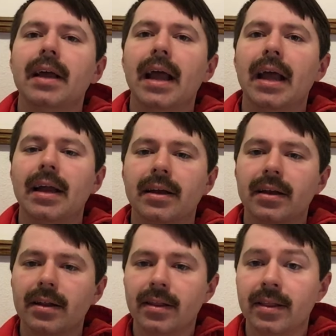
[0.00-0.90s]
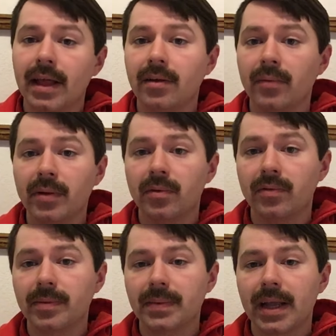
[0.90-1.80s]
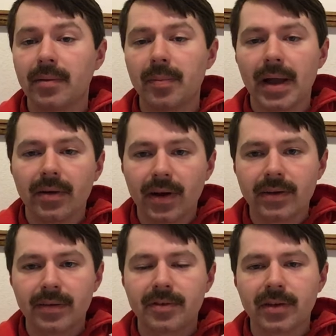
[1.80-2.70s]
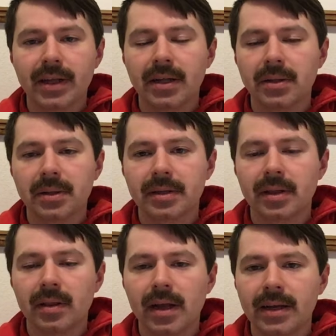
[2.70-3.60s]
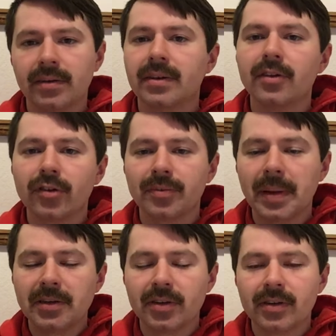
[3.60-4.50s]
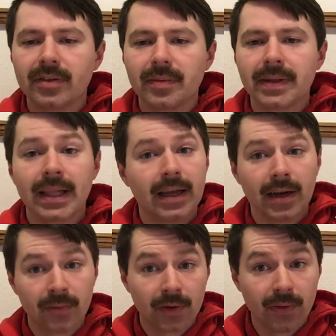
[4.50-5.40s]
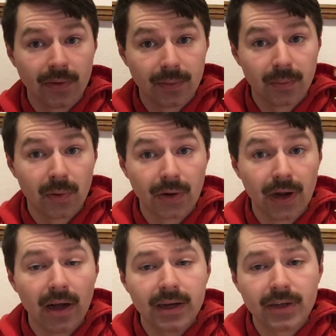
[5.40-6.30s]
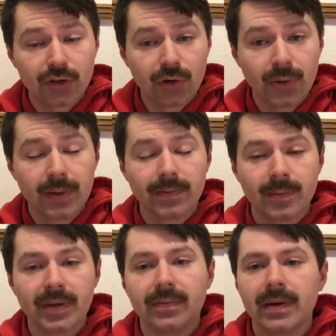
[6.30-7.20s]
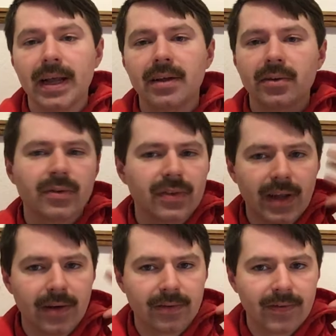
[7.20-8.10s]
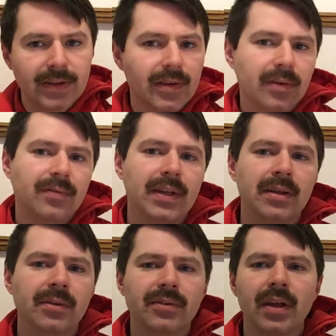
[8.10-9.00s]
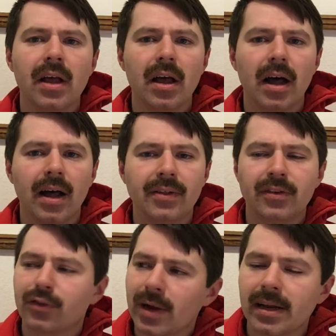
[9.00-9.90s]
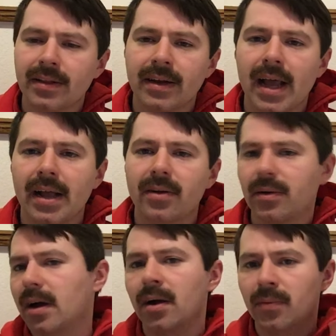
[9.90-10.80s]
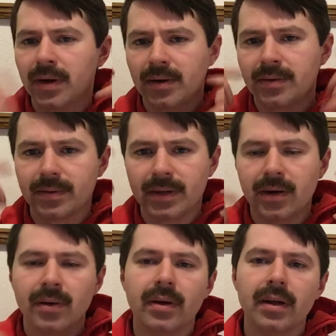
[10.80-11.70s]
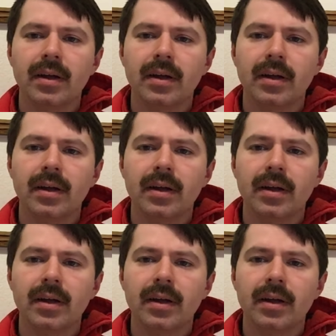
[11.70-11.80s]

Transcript: And then we will flip the camera back around after taking a look at the liner and the suspension and stuff like that, and we're going to put it on, show you it from different angles, see how it fits, how it feels, uh, the strain on the neck, uh, where, you know,